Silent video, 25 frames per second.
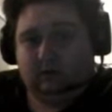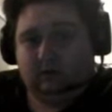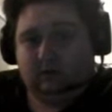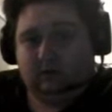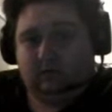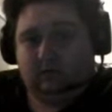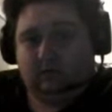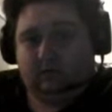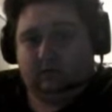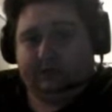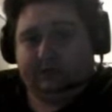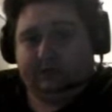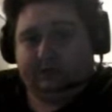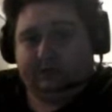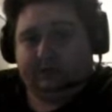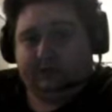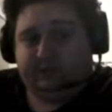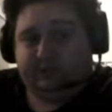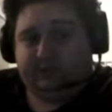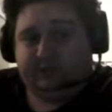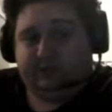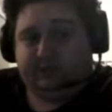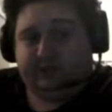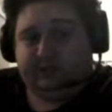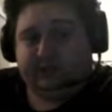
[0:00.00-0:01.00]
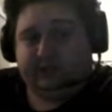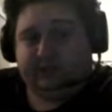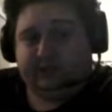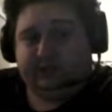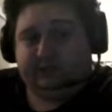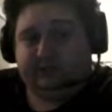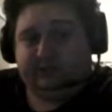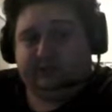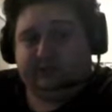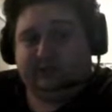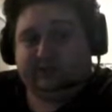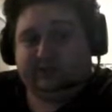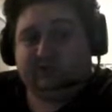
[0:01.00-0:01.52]
which uh,
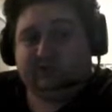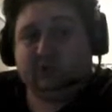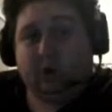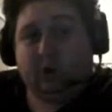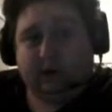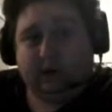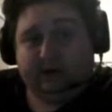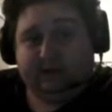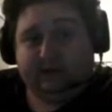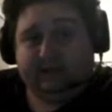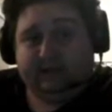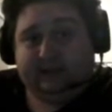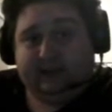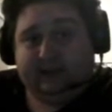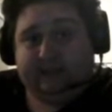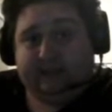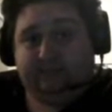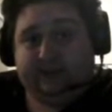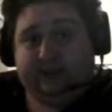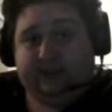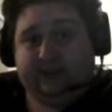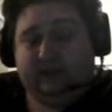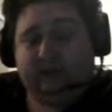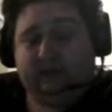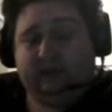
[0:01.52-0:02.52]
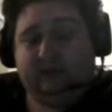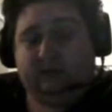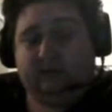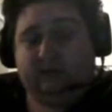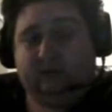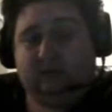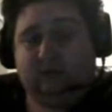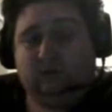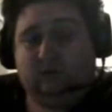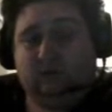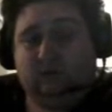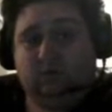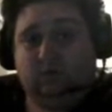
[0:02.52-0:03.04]
started taping,
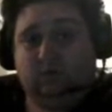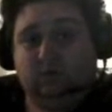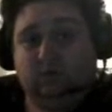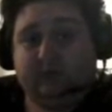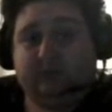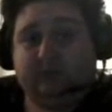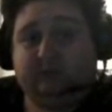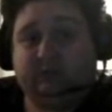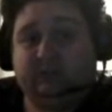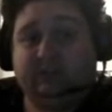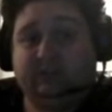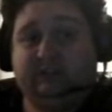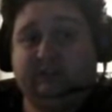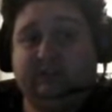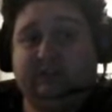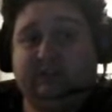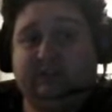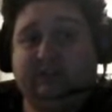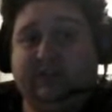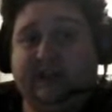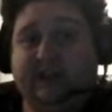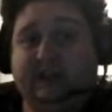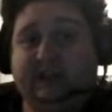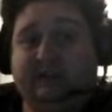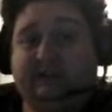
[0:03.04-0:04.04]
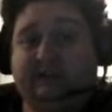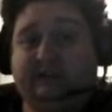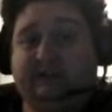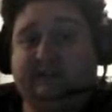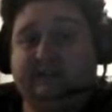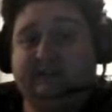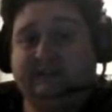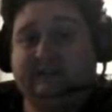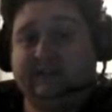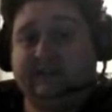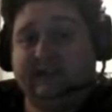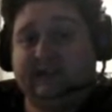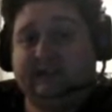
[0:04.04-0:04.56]
was orig- then
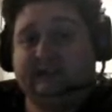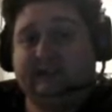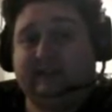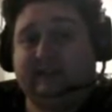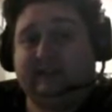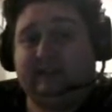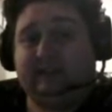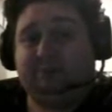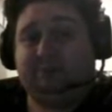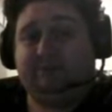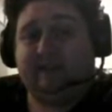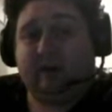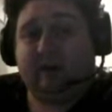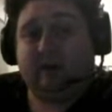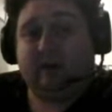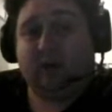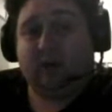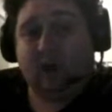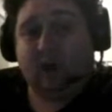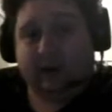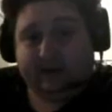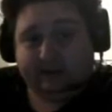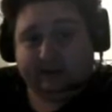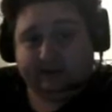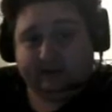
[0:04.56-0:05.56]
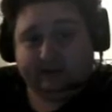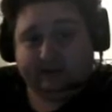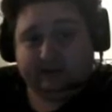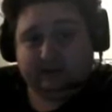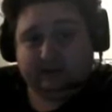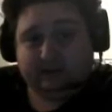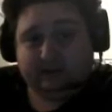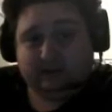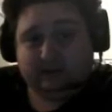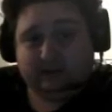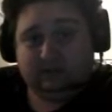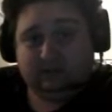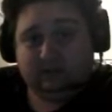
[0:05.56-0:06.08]
decided to tape without an
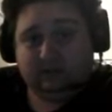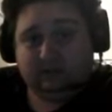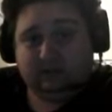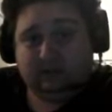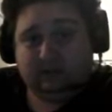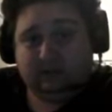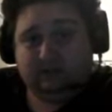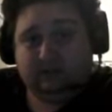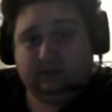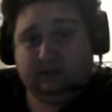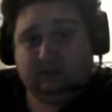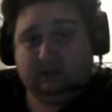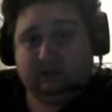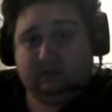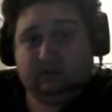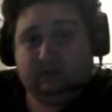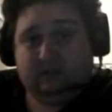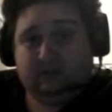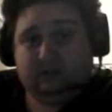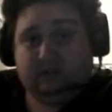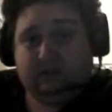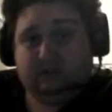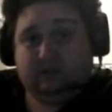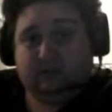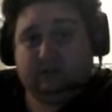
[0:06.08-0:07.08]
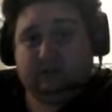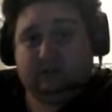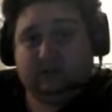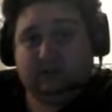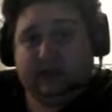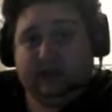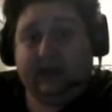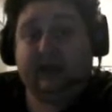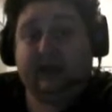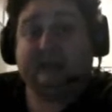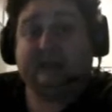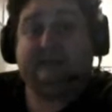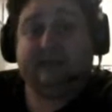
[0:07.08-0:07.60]
audience,
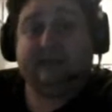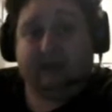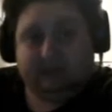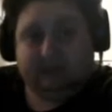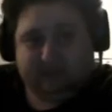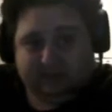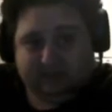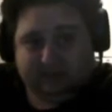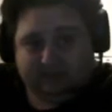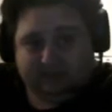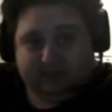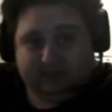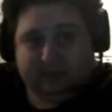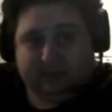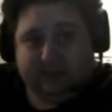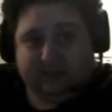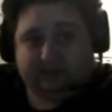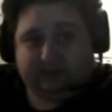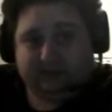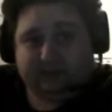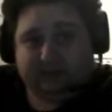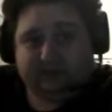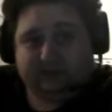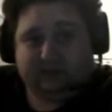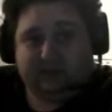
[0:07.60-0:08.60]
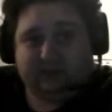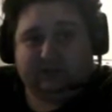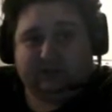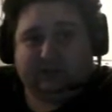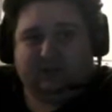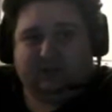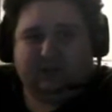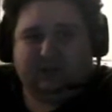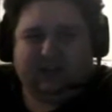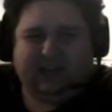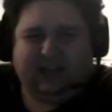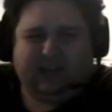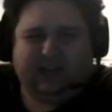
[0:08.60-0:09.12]
has now stopped taping. So they
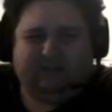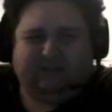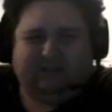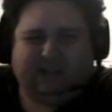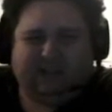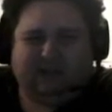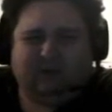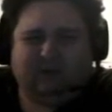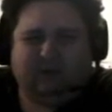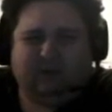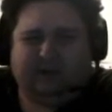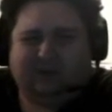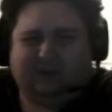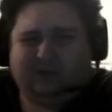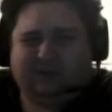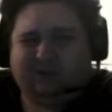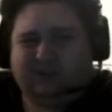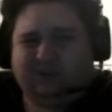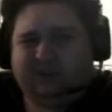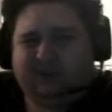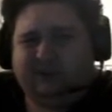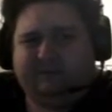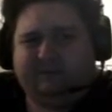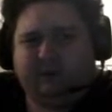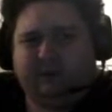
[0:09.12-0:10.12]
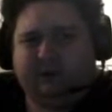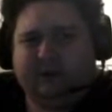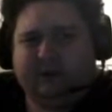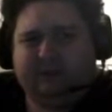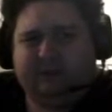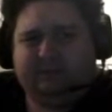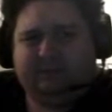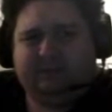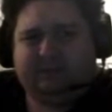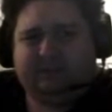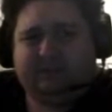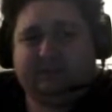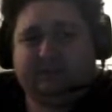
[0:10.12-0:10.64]
only have like, what, 30, 40
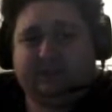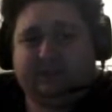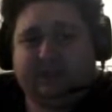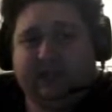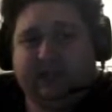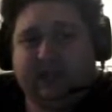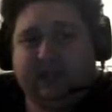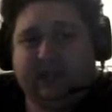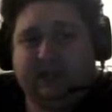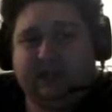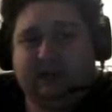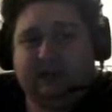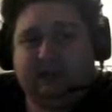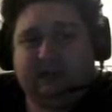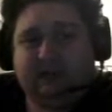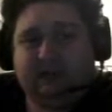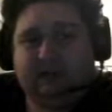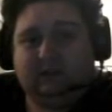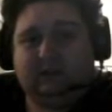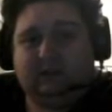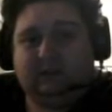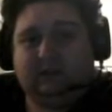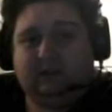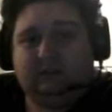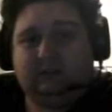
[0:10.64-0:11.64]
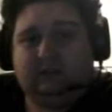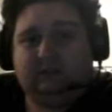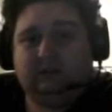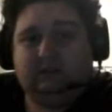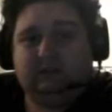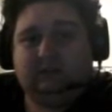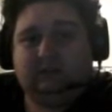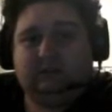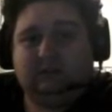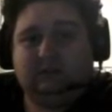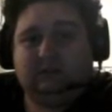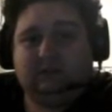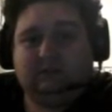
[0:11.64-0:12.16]
episodes in the can?
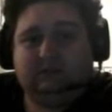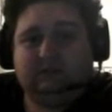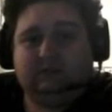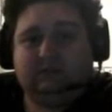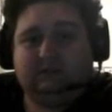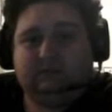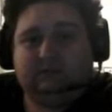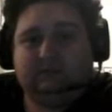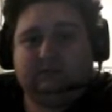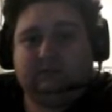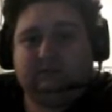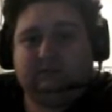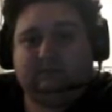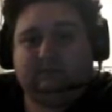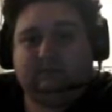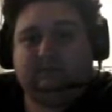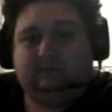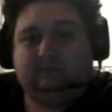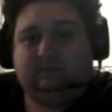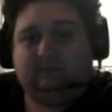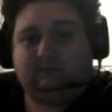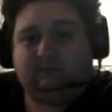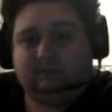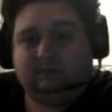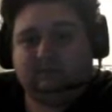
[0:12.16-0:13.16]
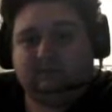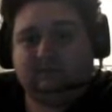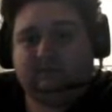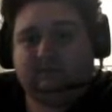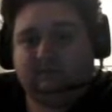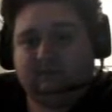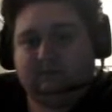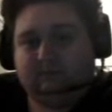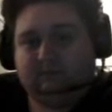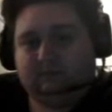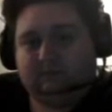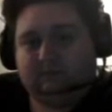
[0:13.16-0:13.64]
Just about, yeah. Hmm.